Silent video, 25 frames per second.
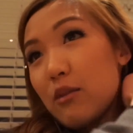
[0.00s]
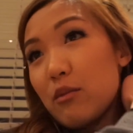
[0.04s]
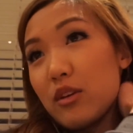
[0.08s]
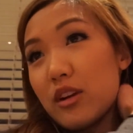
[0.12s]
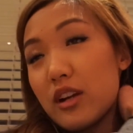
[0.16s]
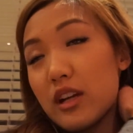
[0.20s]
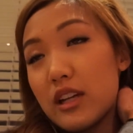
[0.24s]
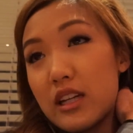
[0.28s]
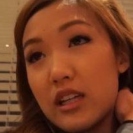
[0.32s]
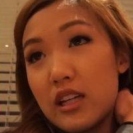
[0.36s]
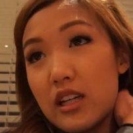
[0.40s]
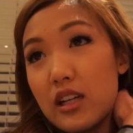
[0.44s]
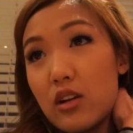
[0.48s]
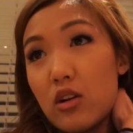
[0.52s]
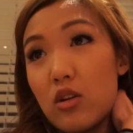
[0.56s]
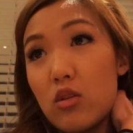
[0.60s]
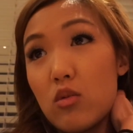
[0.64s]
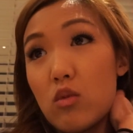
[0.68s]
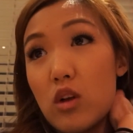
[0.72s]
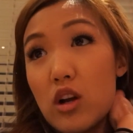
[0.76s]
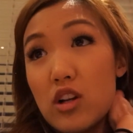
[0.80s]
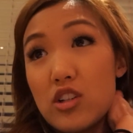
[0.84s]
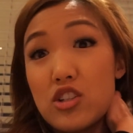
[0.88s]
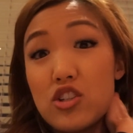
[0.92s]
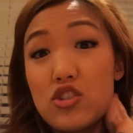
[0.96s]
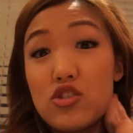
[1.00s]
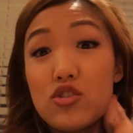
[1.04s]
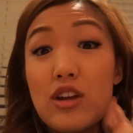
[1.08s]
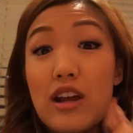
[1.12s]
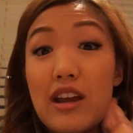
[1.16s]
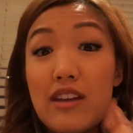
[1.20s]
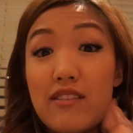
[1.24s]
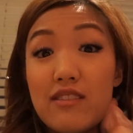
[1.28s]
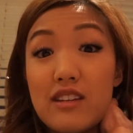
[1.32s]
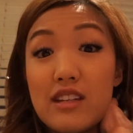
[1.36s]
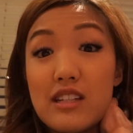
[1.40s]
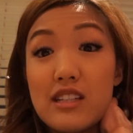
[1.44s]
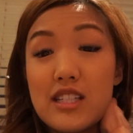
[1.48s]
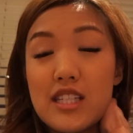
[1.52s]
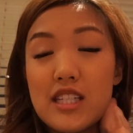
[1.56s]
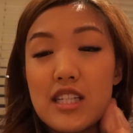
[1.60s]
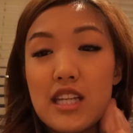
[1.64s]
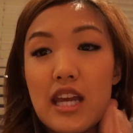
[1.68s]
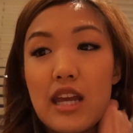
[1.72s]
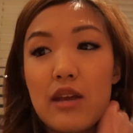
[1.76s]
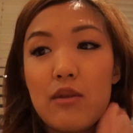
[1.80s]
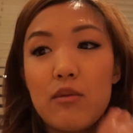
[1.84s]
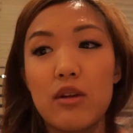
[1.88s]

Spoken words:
we're gonna go watch a drive-in tonight.